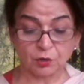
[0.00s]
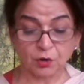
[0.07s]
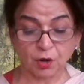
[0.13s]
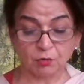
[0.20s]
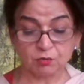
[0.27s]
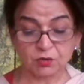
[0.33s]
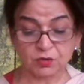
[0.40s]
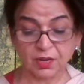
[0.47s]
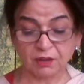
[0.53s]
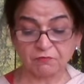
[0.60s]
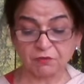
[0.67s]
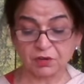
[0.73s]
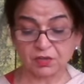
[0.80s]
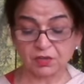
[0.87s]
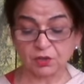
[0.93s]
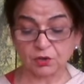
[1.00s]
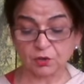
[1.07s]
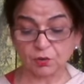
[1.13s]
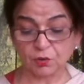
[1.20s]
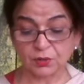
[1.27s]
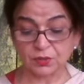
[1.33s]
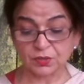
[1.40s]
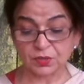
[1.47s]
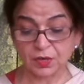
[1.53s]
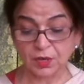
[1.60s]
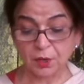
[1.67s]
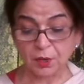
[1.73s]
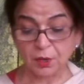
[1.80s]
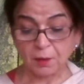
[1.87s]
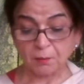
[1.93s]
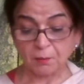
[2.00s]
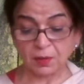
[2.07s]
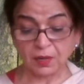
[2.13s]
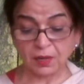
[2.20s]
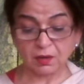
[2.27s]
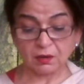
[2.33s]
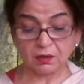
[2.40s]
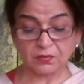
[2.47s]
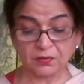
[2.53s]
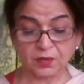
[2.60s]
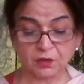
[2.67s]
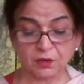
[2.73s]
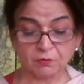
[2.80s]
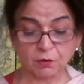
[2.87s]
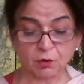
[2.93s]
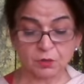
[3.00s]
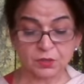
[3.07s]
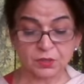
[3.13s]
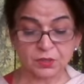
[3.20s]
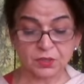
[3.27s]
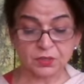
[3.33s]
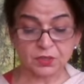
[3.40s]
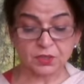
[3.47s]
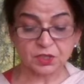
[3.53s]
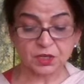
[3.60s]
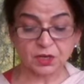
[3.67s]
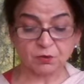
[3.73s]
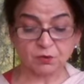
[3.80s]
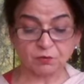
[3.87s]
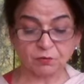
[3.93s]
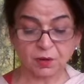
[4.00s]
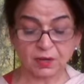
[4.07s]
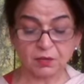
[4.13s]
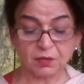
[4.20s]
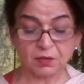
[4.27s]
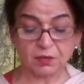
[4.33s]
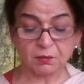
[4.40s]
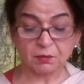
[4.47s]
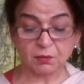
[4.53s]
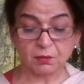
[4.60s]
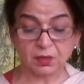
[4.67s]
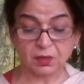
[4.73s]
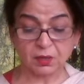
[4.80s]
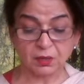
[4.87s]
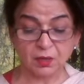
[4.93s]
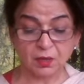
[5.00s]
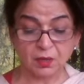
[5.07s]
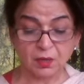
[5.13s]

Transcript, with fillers: drowns every other noise. Pale Gandharva horses seem to fly above the,